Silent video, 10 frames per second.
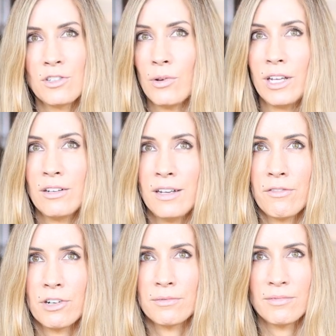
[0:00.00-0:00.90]
so I could
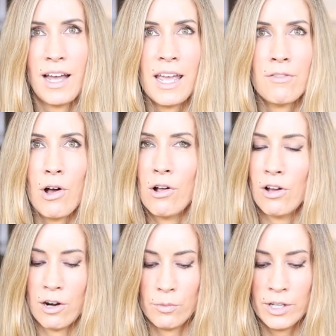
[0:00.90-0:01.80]
never, I have all
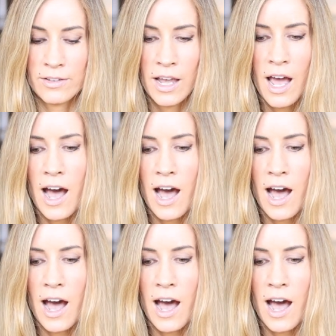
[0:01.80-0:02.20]
hardwoods.